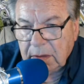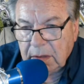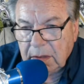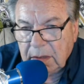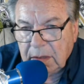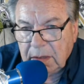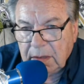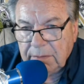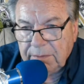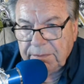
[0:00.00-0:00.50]

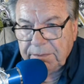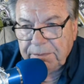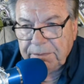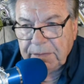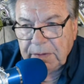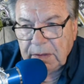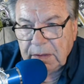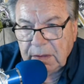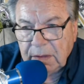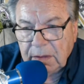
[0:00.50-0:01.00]

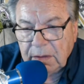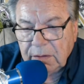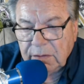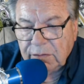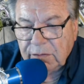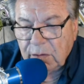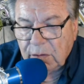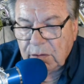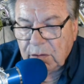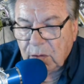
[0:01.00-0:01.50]

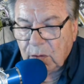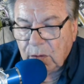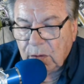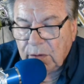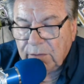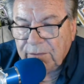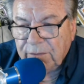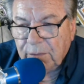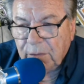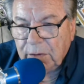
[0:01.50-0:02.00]
So in
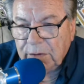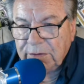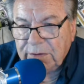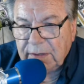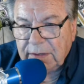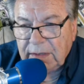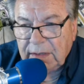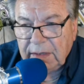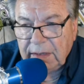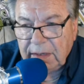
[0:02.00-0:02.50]
order for it
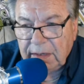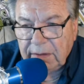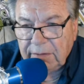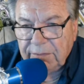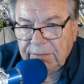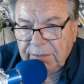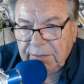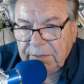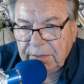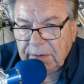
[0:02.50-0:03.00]
to
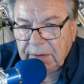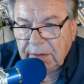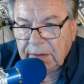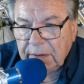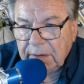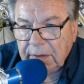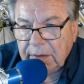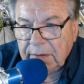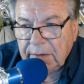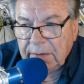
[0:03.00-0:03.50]
live,
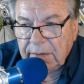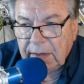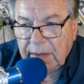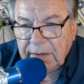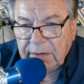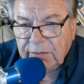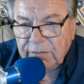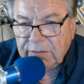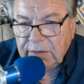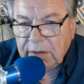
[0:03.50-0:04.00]

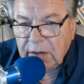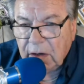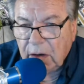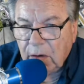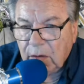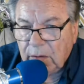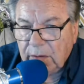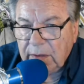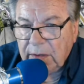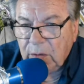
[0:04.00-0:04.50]
that is the
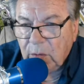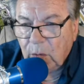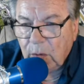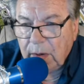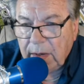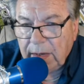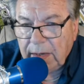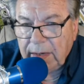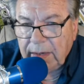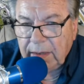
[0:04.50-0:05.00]
only
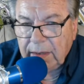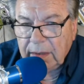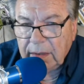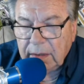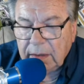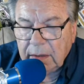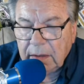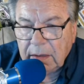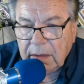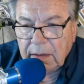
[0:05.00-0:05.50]
way
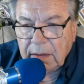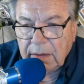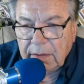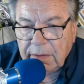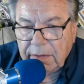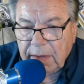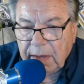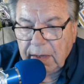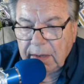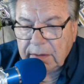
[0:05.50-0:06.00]

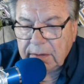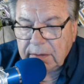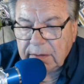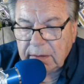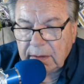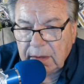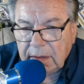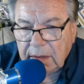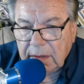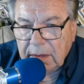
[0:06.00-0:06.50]

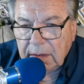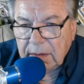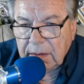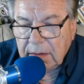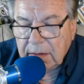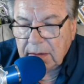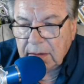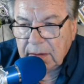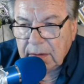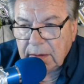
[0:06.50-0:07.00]
that
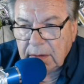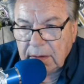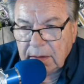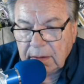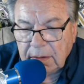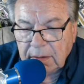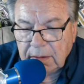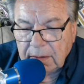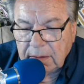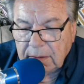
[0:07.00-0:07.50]

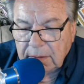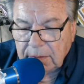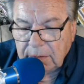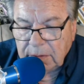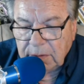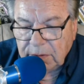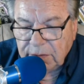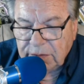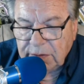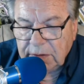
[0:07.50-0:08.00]

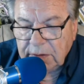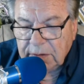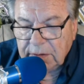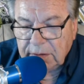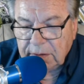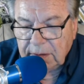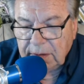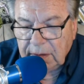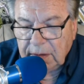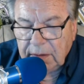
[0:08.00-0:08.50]
using
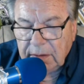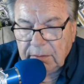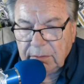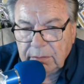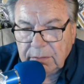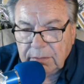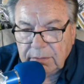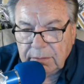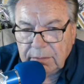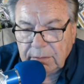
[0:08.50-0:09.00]
the
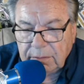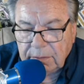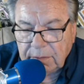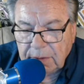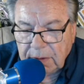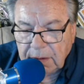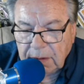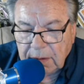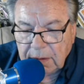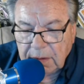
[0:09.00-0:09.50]

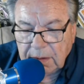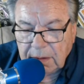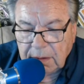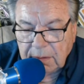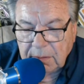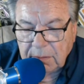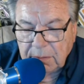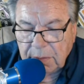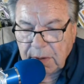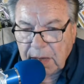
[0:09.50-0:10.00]

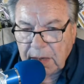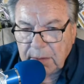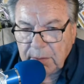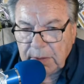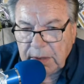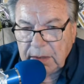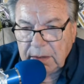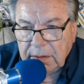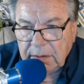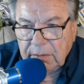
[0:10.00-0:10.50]

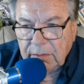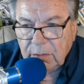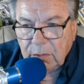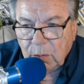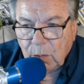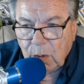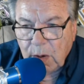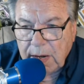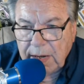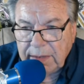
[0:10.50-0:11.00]
bottom end,
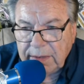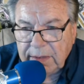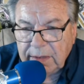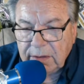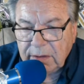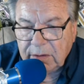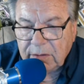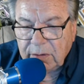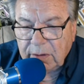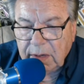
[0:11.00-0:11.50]

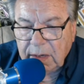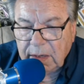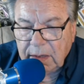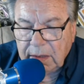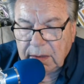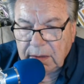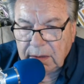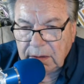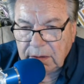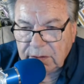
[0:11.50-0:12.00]
widening the
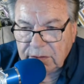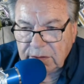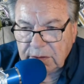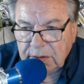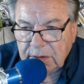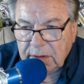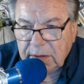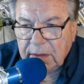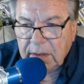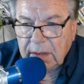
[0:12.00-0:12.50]
crank,
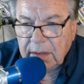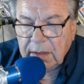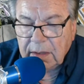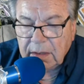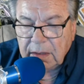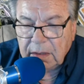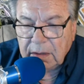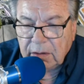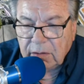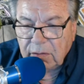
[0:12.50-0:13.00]
using the
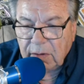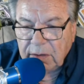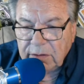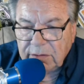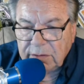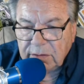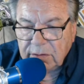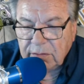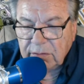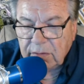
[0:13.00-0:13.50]

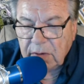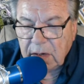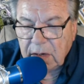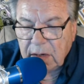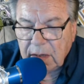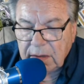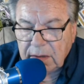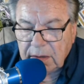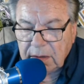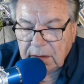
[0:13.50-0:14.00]
Chrysler
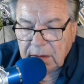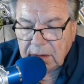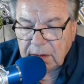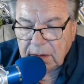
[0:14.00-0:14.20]
rod.